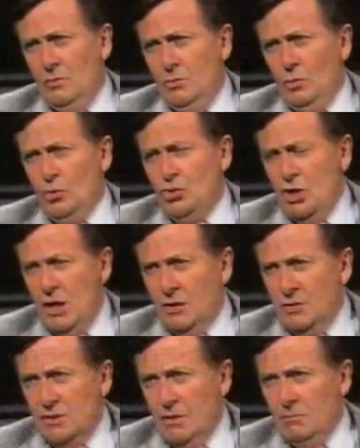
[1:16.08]
or she
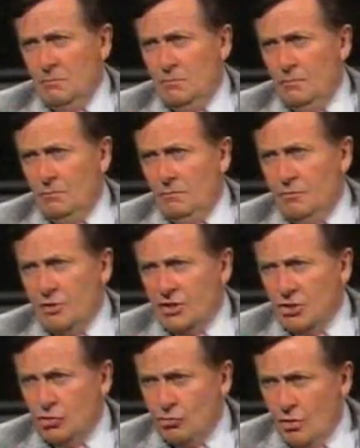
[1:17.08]
had some
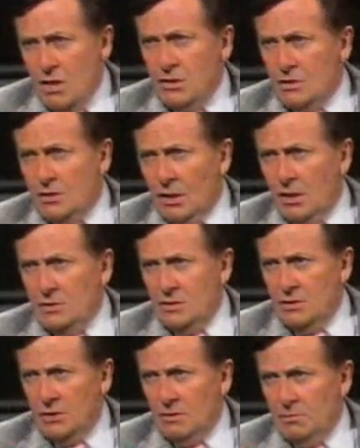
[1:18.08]
frustrated
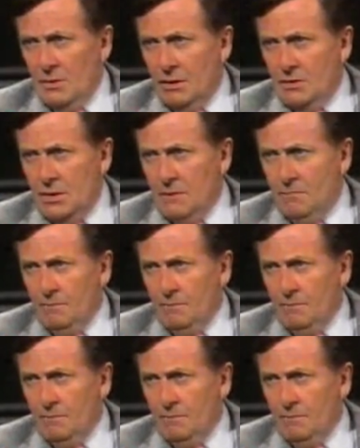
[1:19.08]
artistic ability.